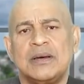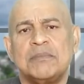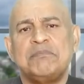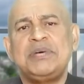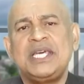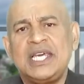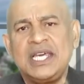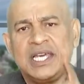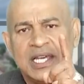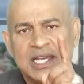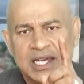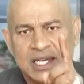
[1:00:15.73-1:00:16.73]

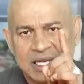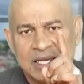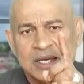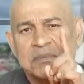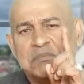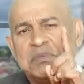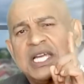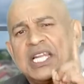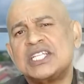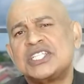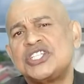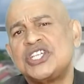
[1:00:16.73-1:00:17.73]
be
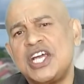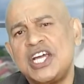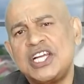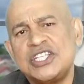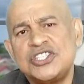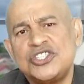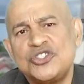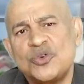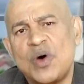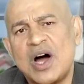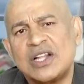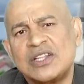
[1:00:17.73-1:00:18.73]
the change you
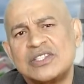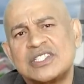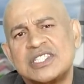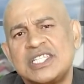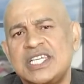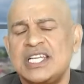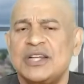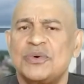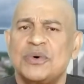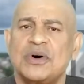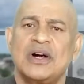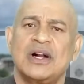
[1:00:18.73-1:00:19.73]
want to see in the
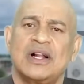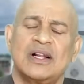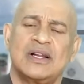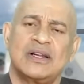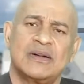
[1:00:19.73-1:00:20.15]
world.